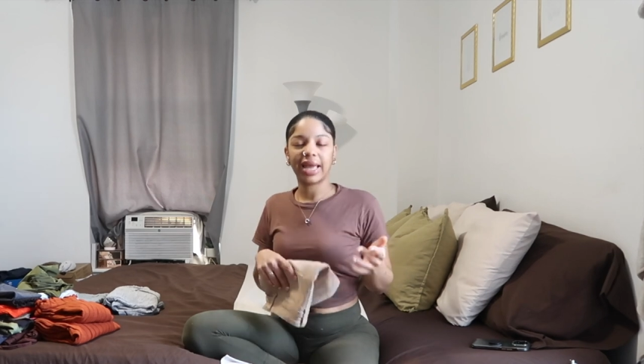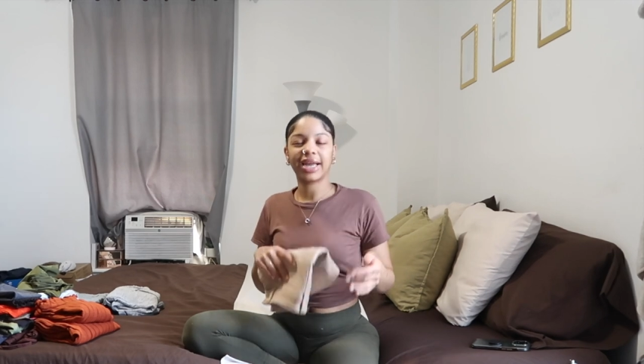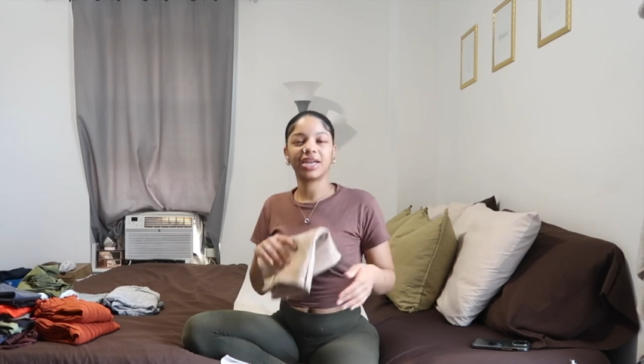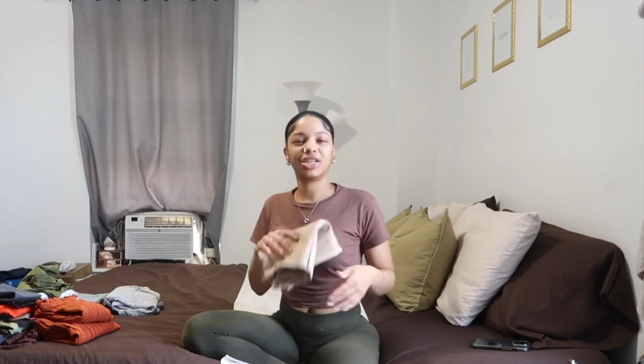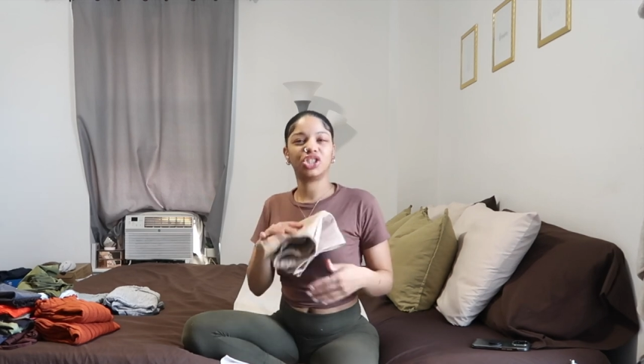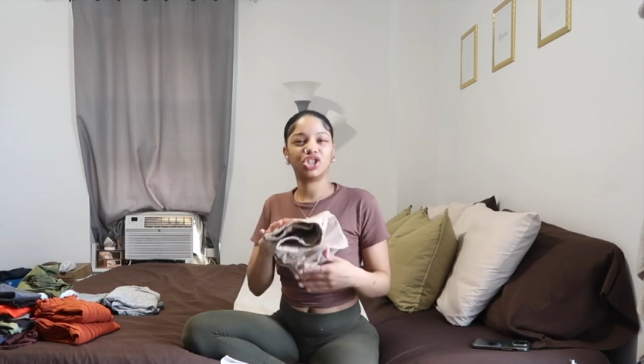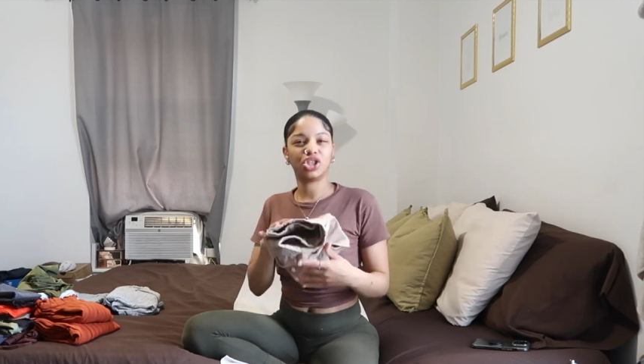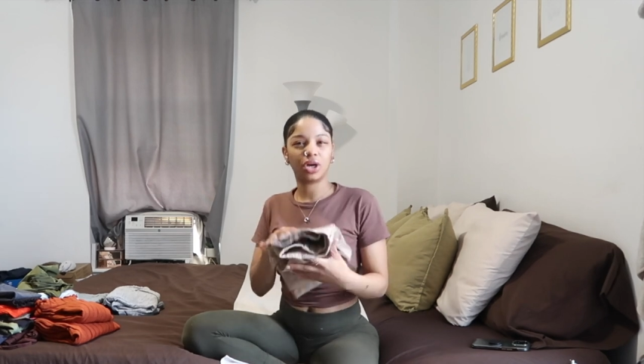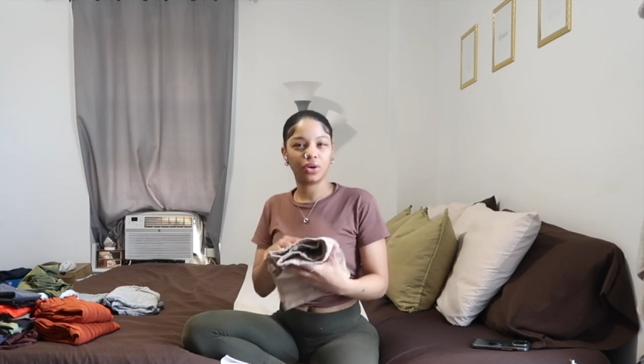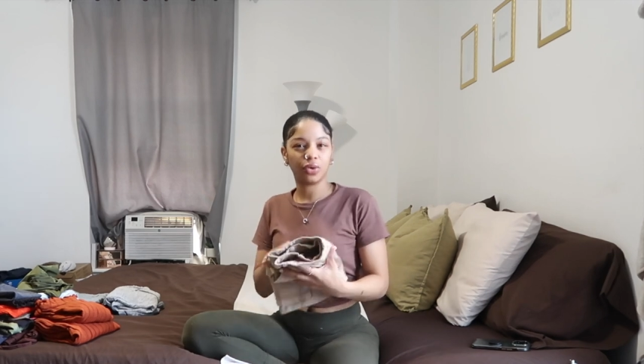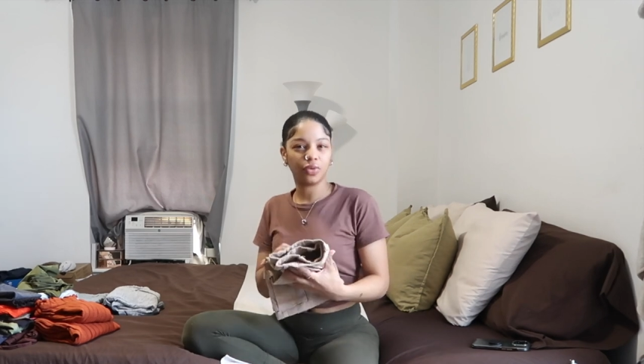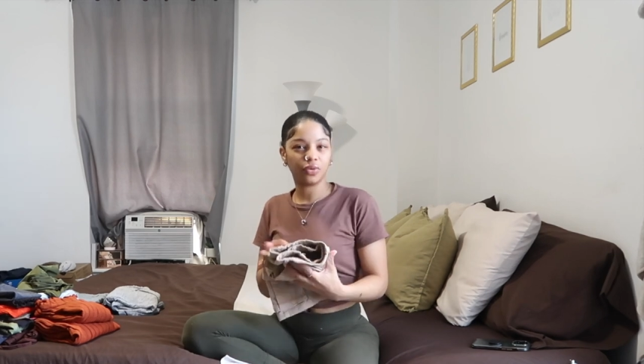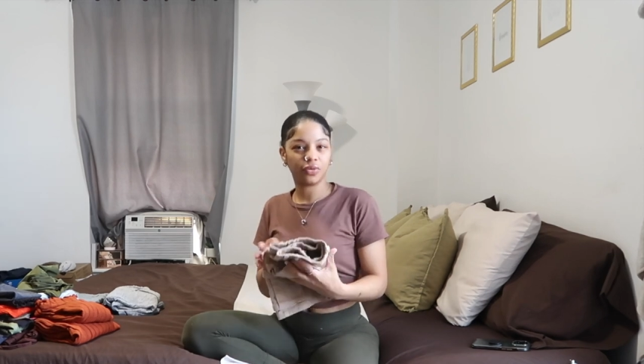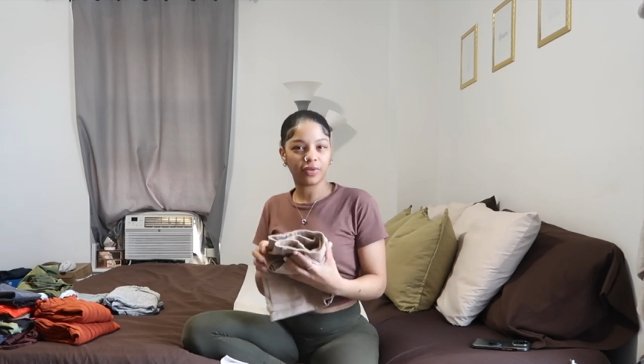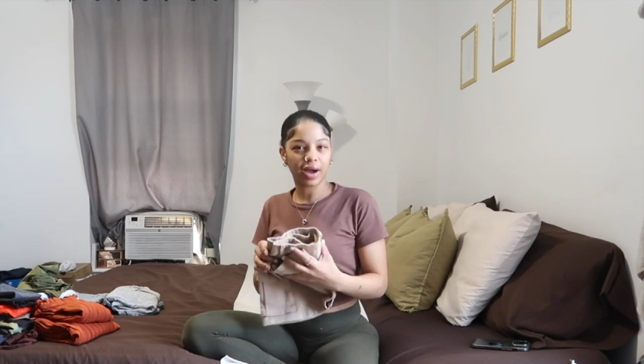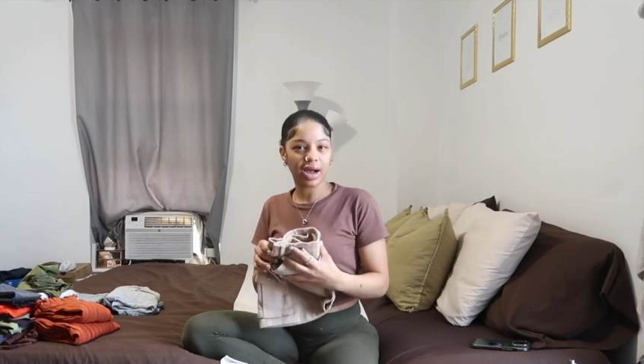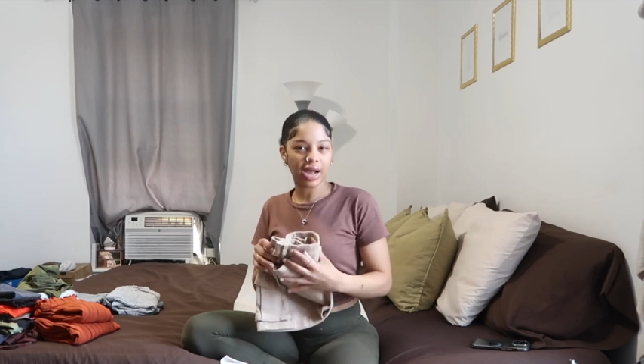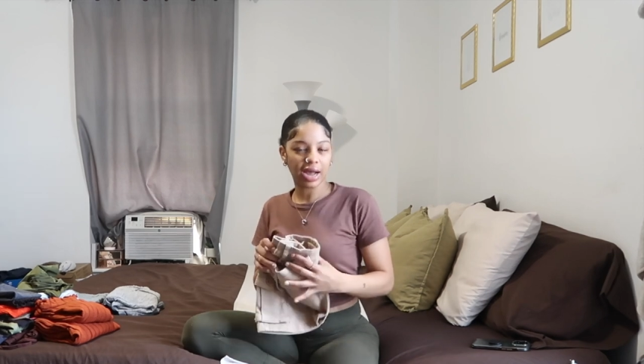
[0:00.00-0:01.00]
like a jungle
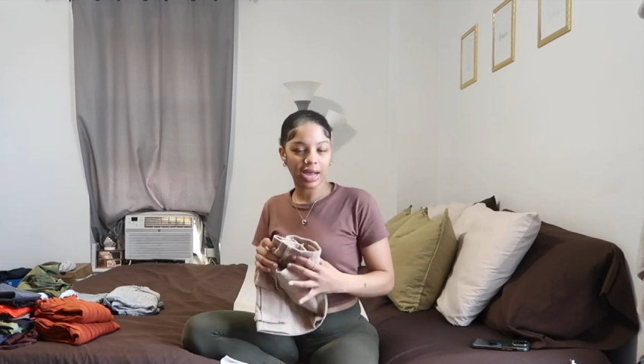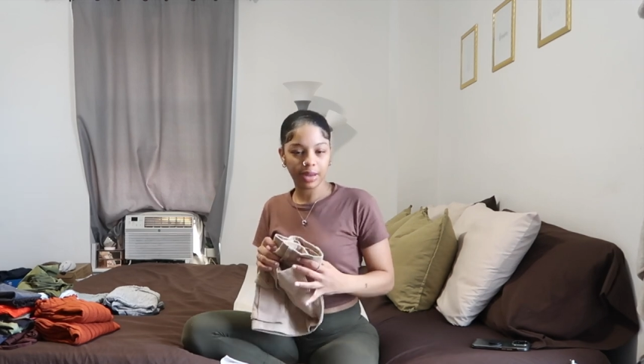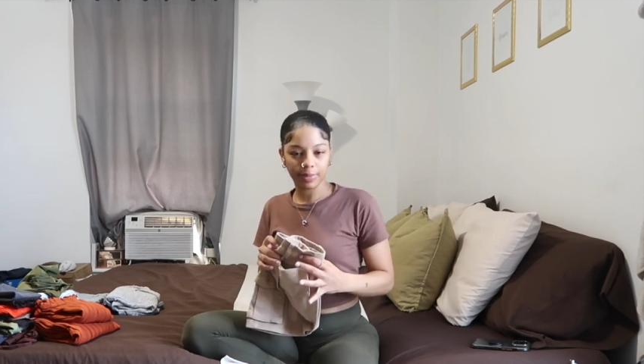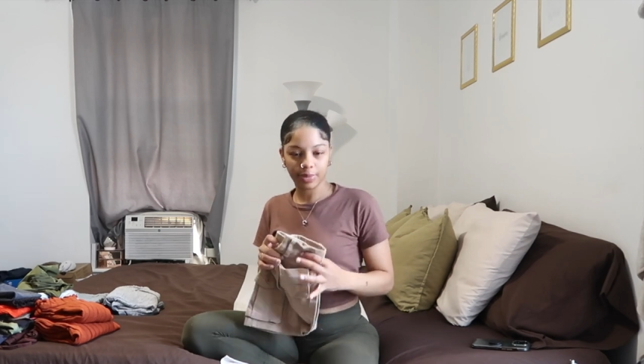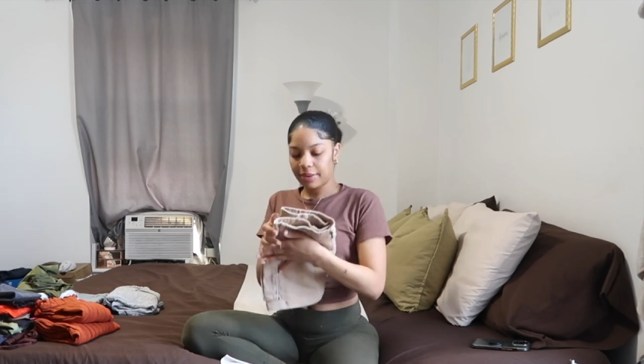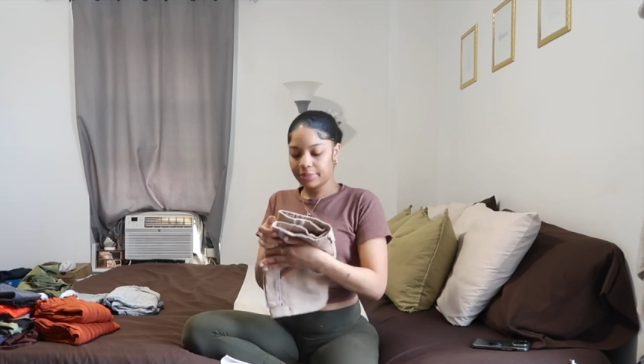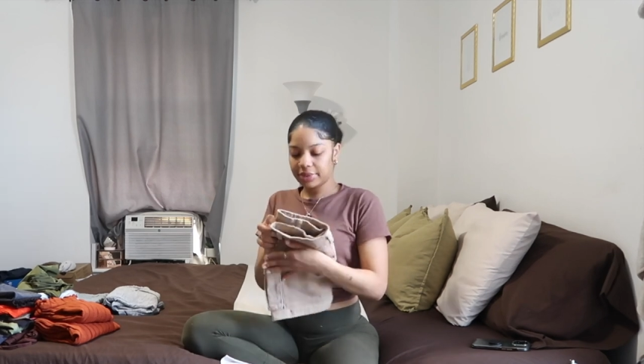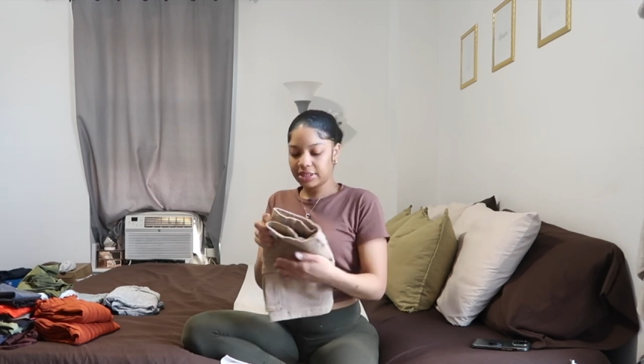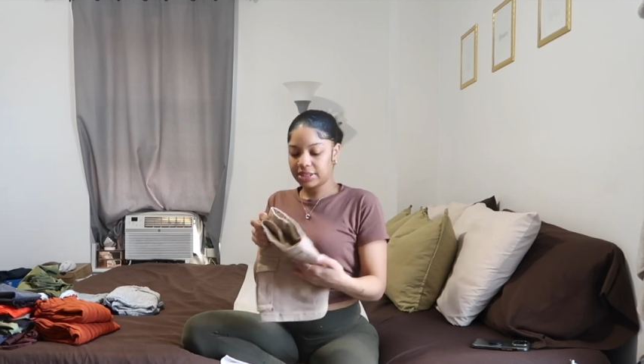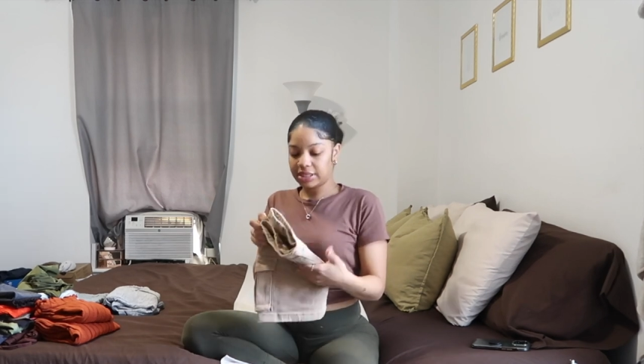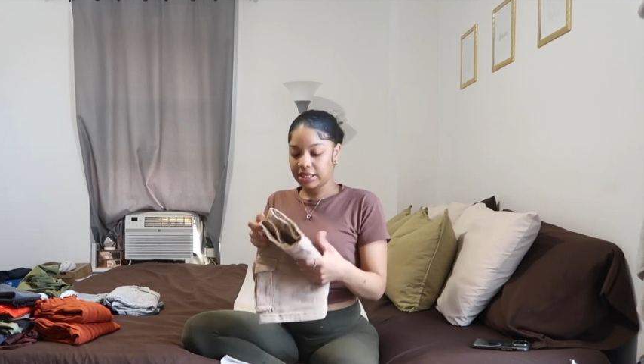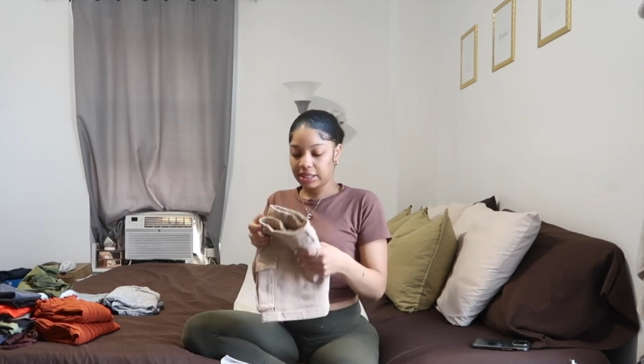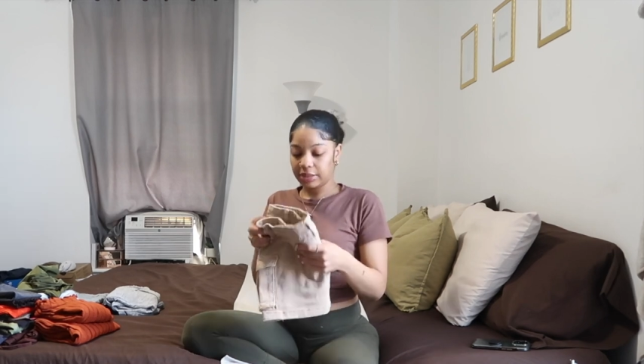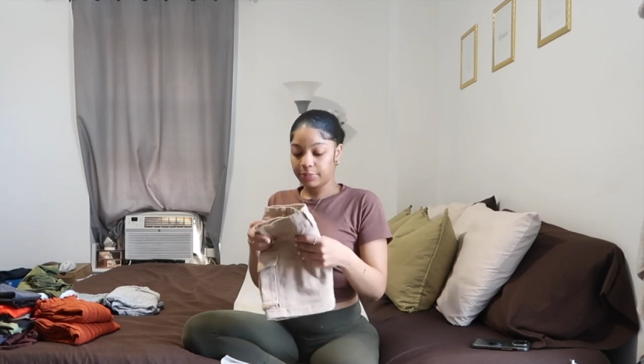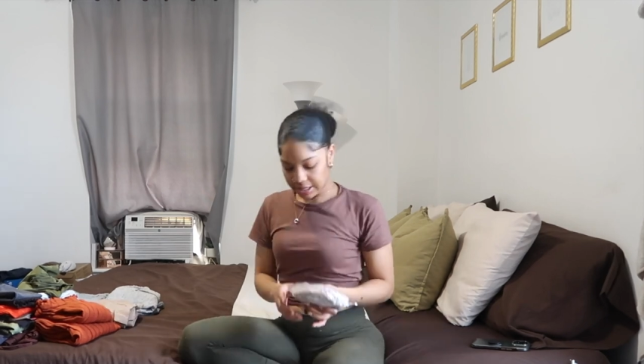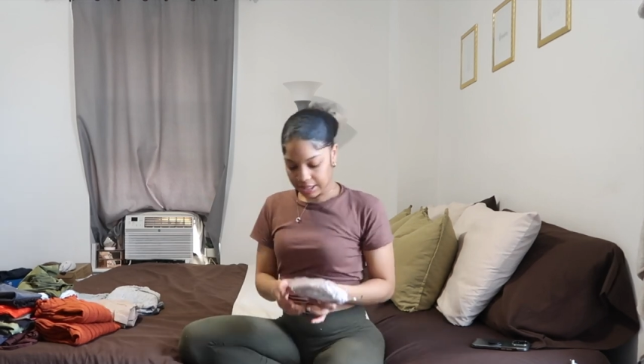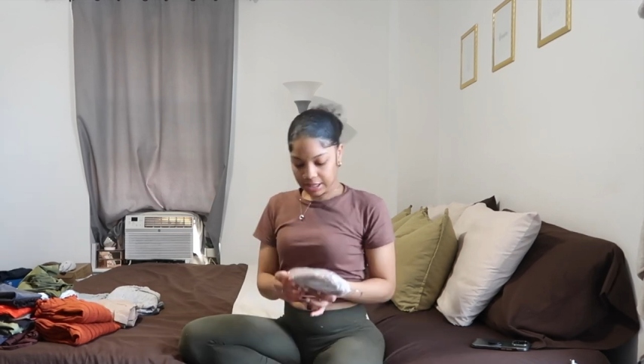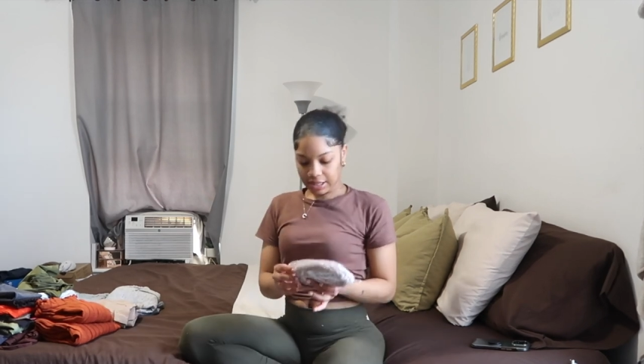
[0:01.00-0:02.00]
vibe i'ma
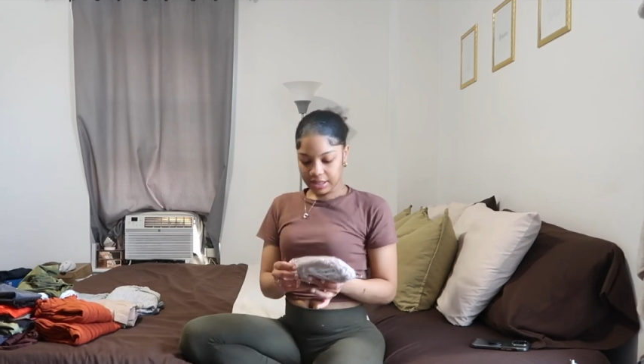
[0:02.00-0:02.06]
see